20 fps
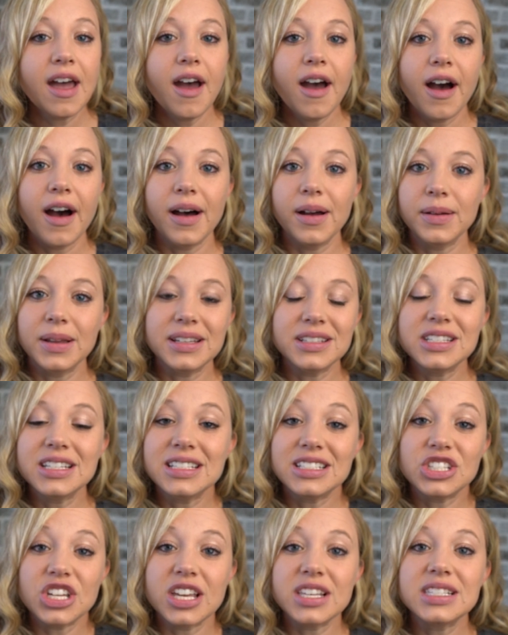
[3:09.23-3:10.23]
and to
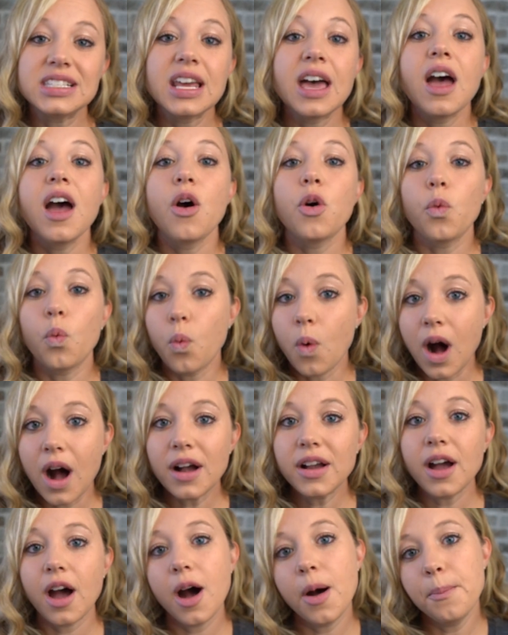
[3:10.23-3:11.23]
just
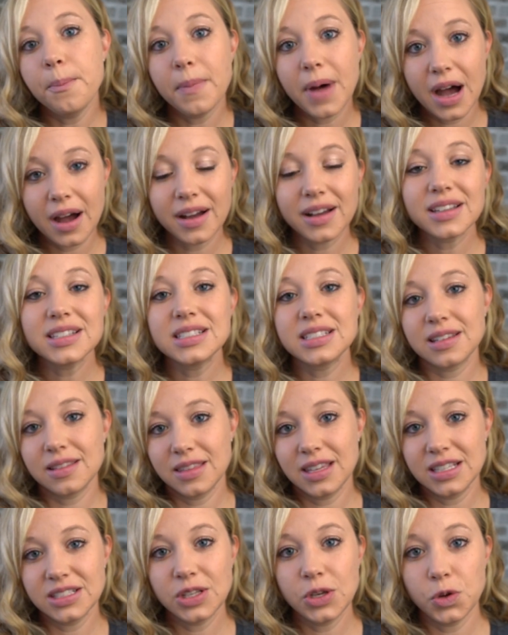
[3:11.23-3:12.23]
walk amongst
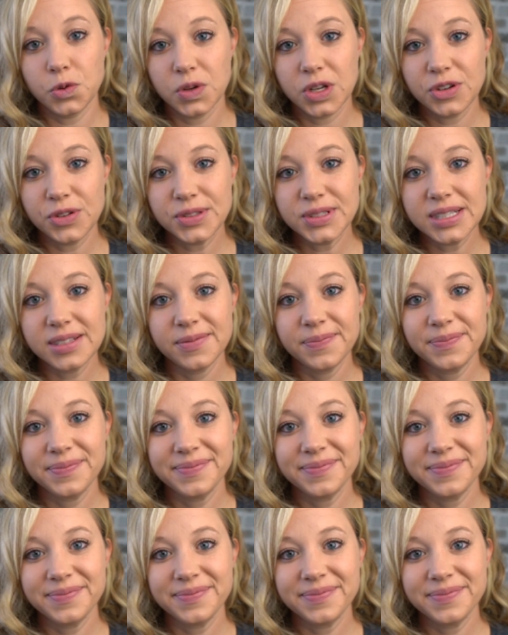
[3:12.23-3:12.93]
these hoodoos.